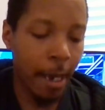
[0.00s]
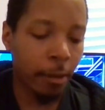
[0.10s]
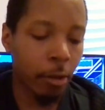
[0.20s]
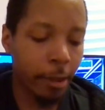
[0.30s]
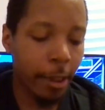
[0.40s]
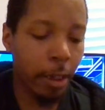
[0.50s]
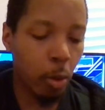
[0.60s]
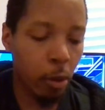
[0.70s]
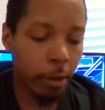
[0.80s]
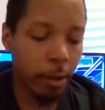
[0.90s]
I looked at
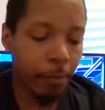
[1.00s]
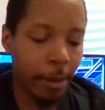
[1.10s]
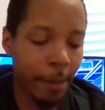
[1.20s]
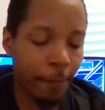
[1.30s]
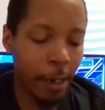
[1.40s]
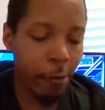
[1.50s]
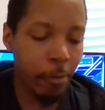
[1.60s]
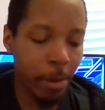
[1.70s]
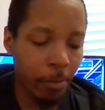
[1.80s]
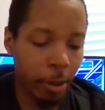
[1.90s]
it quickly, but if I
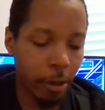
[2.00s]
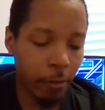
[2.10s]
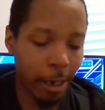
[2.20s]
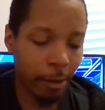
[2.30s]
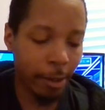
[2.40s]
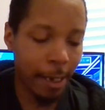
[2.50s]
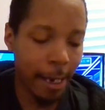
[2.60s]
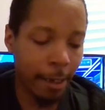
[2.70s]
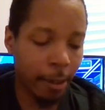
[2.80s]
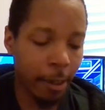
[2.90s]
remember correctly,
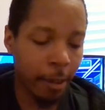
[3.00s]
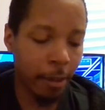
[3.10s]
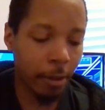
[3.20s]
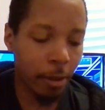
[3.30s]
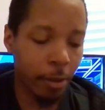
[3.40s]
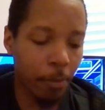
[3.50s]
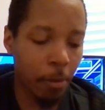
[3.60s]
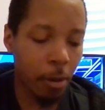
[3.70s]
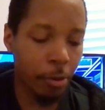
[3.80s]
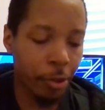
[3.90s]
I think the
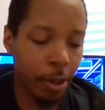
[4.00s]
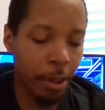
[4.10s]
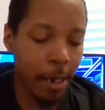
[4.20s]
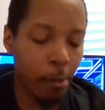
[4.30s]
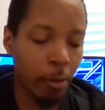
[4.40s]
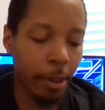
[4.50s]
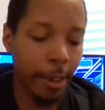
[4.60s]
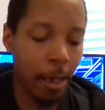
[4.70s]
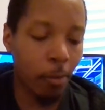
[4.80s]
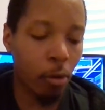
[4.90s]
person that
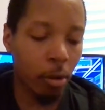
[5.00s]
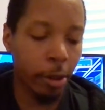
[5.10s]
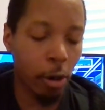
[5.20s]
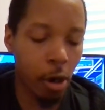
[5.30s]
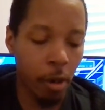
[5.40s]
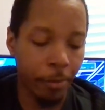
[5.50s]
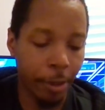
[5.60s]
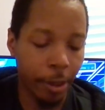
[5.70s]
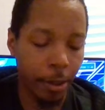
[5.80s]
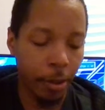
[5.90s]
kept calling
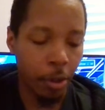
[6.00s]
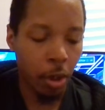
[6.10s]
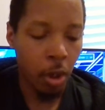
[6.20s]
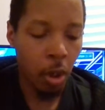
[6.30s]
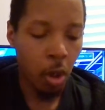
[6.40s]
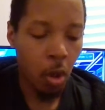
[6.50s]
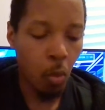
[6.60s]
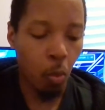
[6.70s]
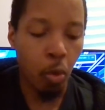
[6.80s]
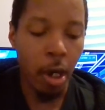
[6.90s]
Harmony
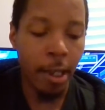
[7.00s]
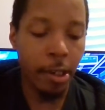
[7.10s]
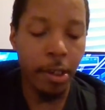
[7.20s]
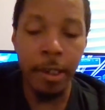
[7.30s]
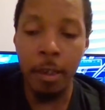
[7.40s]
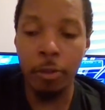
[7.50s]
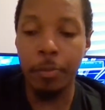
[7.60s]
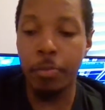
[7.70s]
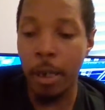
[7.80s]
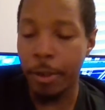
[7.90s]
was
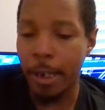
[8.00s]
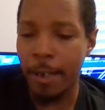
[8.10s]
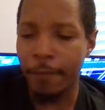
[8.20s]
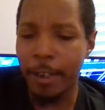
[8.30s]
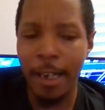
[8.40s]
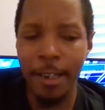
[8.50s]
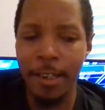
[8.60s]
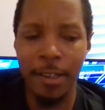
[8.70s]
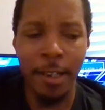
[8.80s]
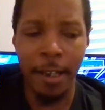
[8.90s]
Neil's brother. I forgot
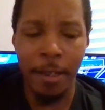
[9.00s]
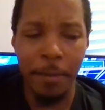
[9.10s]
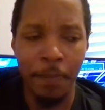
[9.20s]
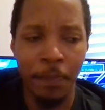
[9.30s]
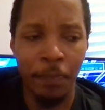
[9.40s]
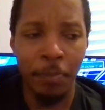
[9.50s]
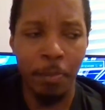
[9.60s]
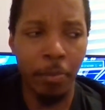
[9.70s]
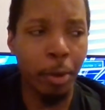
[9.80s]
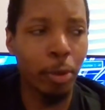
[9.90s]
his name,
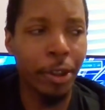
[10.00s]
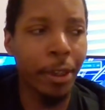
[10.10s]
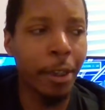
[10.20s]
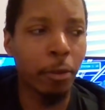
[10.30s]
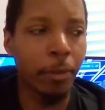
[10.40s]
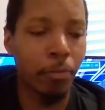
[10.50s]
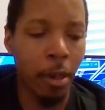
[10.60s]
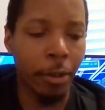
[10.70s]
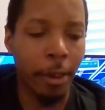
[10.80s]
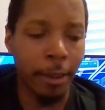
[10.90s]
but it was Neil's
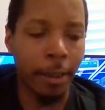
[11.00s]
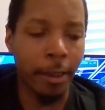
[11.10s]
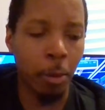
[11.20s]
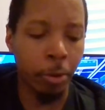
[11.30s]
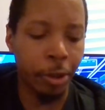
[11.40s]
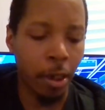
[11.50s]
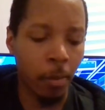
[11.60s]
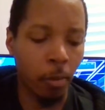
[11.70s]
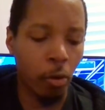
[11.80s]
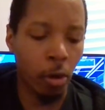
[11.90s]
brother, I think, that was
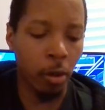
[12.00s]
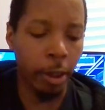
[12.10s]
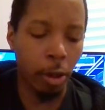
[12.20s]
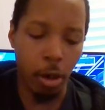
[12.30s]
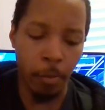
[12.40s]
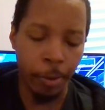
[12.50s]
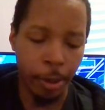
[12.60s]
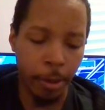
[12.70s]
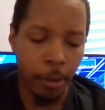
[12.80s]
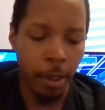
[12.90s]
calling
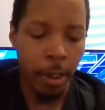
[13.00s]
Harmony.